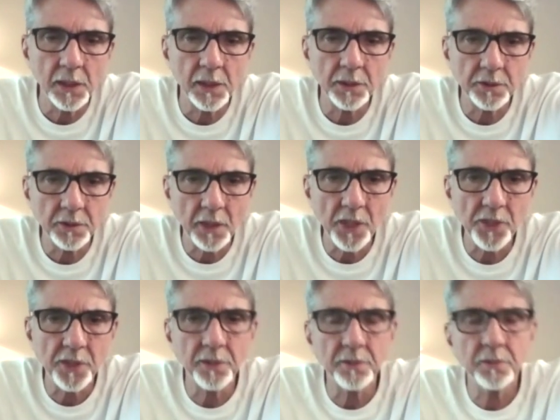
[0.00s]

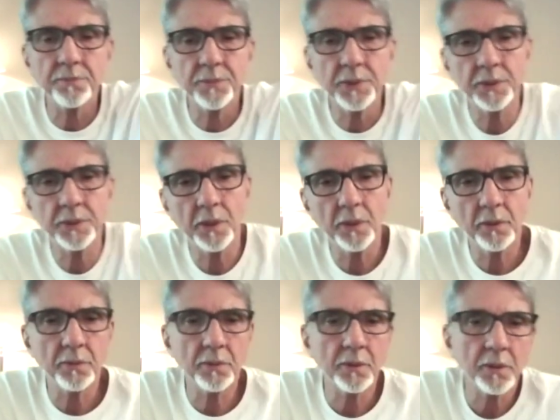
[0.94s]
discussions,
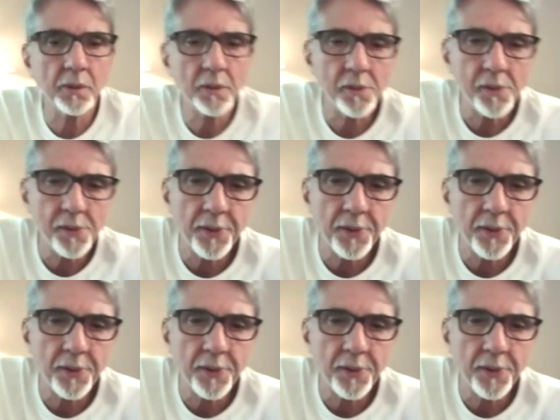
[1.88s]
or